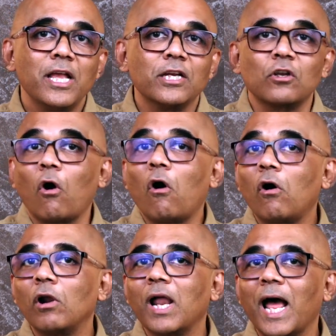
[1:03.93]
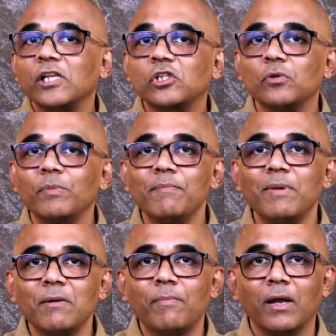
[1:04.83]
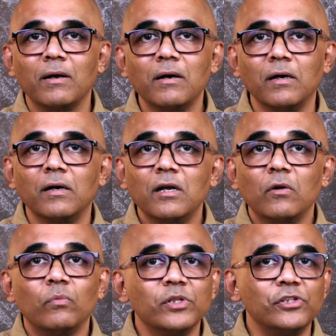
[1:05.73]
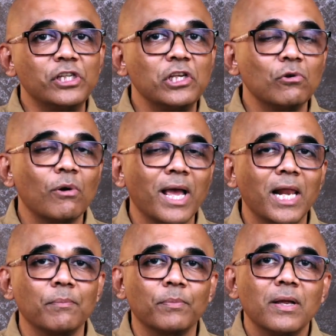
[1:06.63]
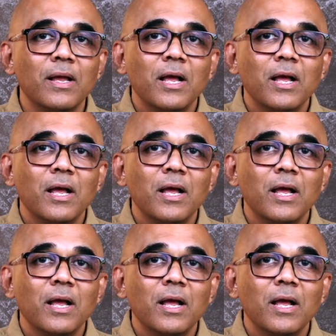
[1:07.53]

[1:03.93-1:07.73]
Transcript: it all has to be made by her with zero help.